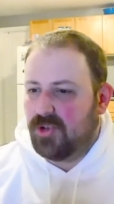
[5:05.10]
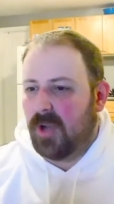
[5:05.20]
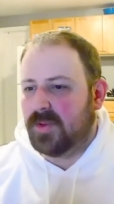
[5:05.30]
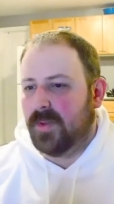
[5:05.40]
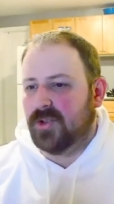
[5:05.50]

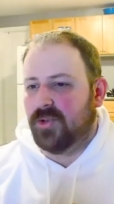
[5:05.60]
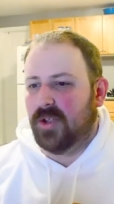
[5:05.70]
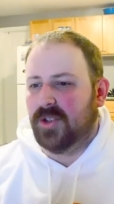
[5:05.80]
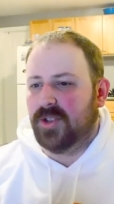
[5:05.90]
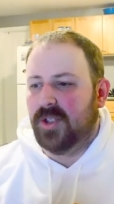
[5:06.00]
Drops or Buncher
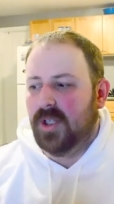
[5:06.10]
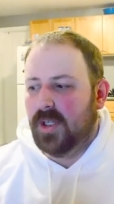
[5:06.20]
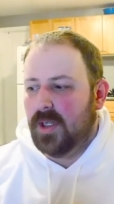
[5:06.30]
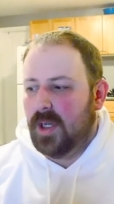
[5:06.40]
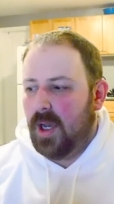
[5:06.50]
Crunch.
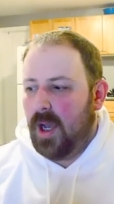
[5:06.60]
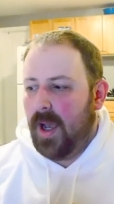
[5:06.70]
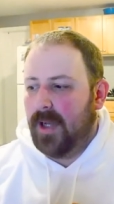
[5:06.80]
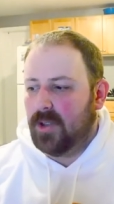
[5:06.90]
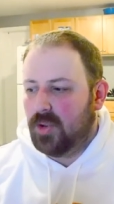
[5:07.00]

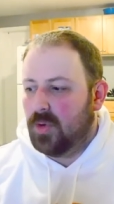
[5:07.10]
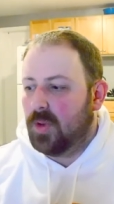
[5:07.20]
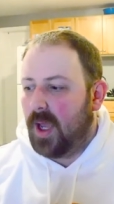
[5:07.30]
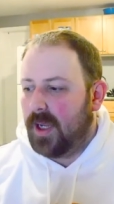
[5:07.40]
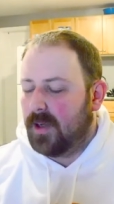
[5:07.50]
I do
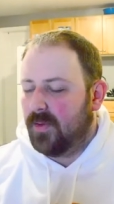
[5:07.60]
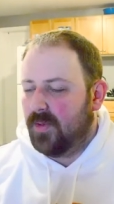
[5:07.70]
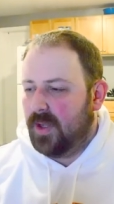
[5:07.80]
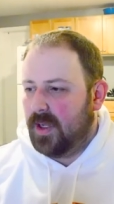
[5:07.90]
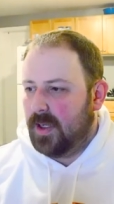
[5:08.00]
like
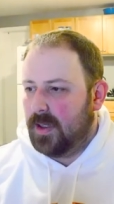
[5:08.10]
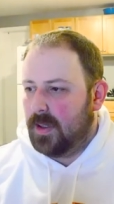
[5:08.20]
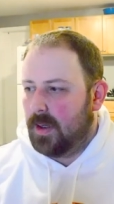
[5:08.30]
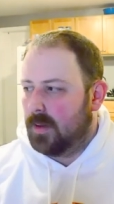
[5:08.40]
the